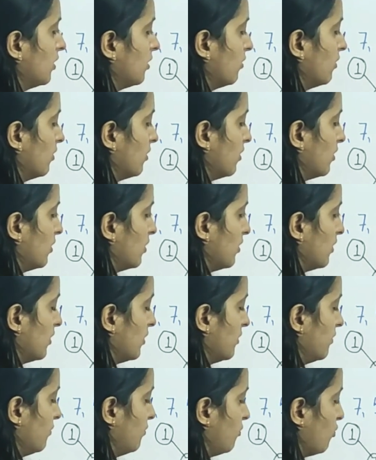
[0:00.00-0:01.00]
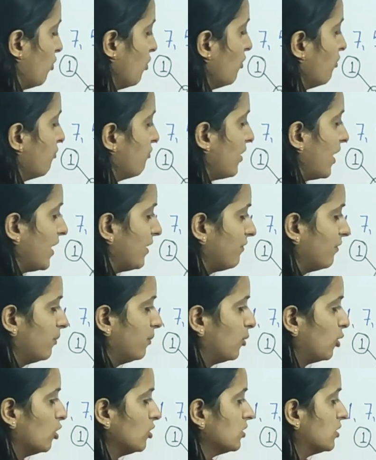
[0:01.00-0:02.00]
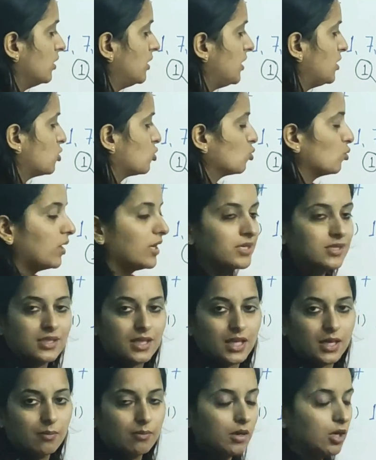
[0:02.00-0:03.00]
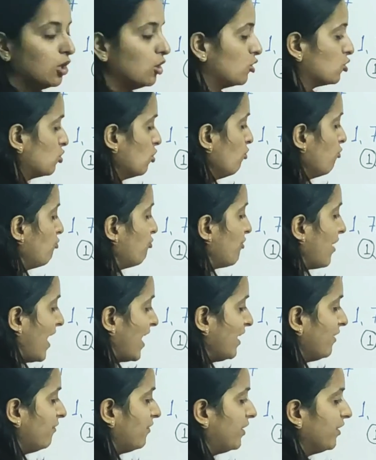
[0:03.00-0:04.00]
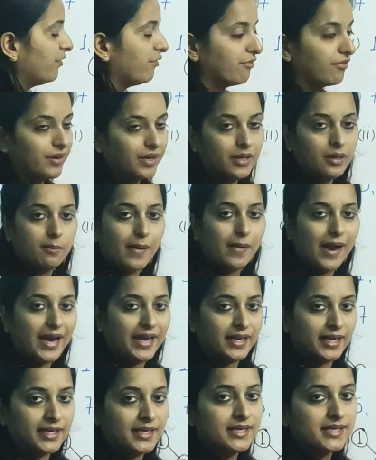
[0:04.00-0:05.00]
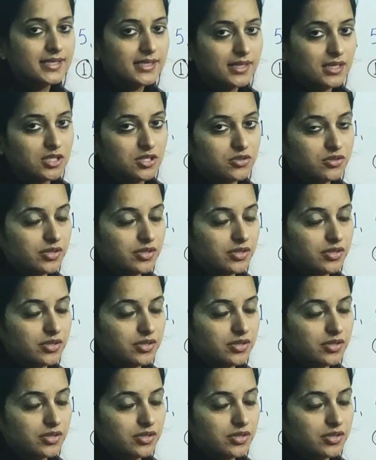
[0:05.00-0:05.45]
4 5, because these two are same. So 5 different binary search